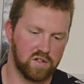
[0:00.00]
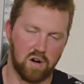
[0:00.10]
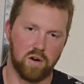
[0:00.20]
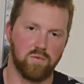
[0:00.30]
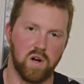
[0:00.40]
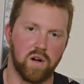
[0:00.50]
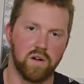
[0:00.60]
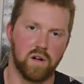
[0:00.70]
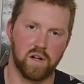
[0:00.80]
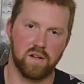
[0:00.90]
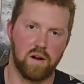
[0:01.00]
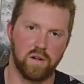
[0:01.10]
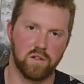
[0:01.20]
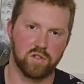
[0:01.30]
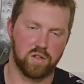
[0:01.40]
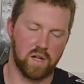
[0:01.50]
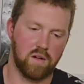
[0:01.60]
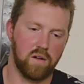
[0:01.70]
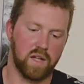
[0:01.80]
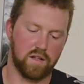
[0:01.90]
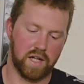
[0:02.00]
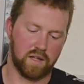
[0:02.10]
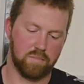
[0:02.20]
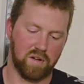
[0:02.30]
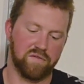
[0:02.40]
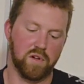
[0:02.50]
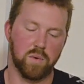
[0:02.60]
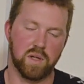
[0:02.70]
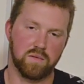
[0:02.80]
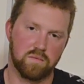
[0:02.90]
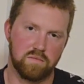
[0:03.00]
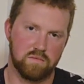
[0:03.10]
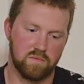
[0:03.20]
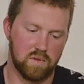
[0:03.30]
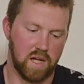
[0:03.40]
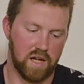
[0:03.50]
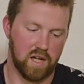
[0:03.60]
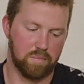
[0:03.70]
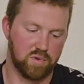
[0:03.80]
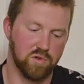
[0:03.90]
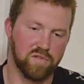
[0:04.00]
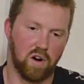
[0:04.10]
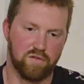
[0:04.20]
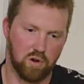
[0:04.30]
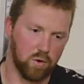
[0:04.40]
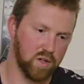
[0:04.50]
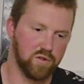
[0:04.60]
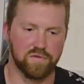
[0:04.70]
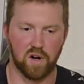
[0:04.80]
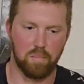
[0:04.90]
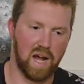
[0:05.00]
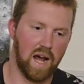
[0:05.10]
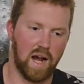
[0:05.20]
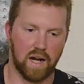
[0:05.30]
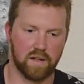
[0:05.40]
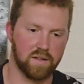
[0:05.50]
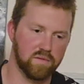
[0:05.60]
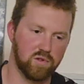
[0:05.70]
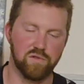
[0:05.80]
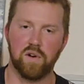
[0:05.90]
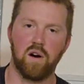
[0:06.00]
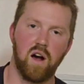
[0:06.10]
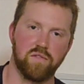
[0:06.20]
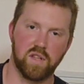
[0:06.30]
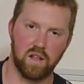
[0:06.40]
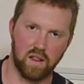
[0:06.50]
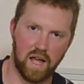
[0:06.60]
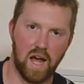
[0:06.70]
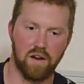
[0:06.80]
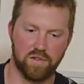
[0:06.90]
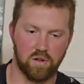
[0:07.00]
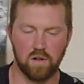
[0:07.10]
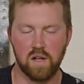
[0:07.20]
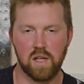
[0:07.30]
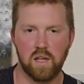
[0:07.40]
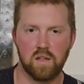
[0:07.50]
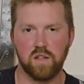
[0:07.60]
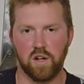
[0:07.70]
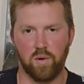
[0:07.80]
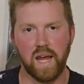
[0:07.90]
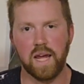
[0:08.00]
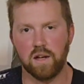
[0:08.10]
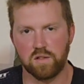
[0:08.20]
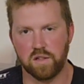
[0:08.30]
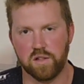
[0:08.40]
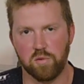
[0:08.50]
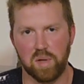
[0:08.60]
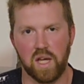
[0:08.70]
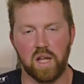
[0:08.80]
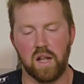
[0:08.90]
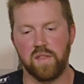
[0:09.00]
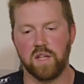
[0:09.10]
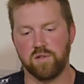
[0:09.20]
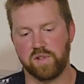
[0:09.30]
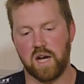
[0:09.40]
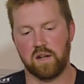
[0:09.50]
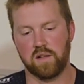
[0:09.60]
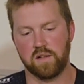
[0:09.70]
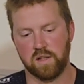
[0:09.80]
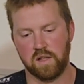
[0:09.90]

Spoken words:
a run on a downhill trail and like my foot would end up too far forward, too far back, too far off to the left, or, you know, angled a little bit, and then you've got to,